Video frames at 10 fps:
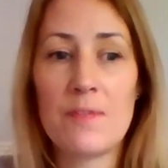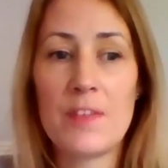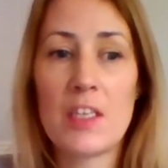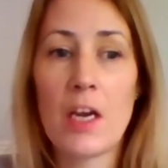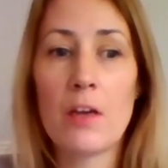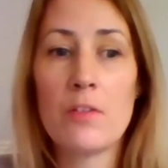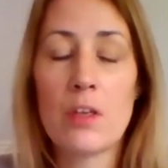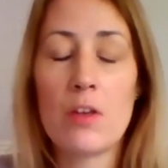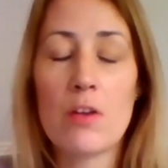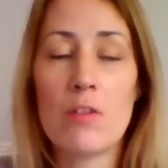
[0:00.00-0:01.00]
video so
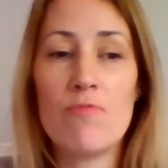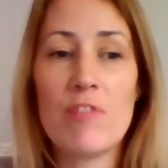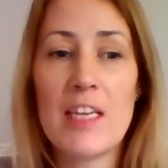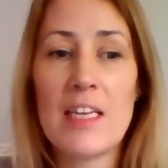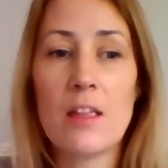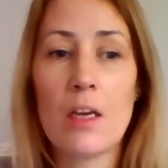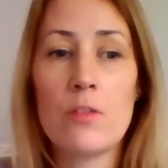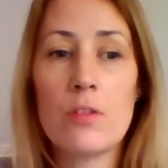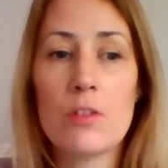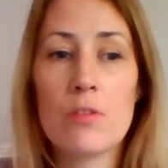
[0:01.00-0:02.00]
you can read
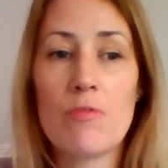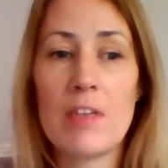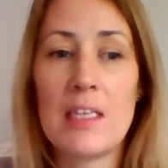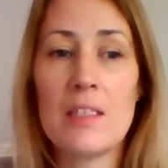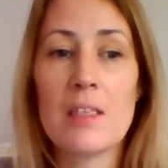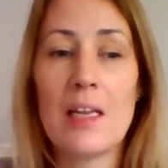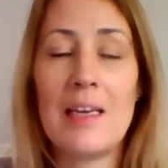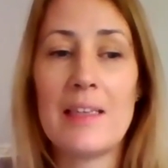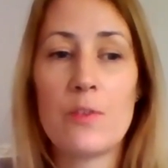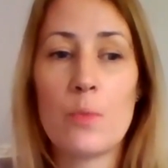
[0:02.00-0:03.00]
those screens a
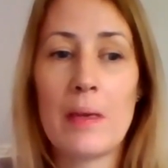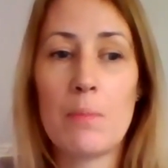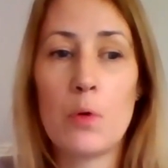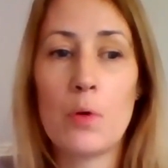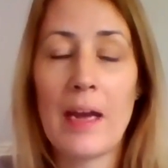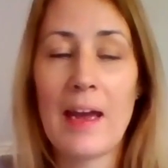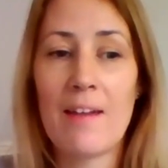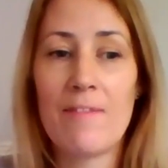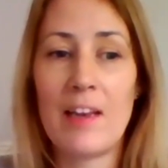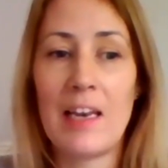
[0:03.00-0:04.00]
little bit more
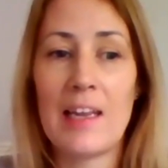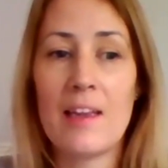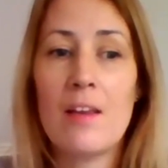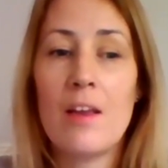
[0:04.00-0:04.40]
carefully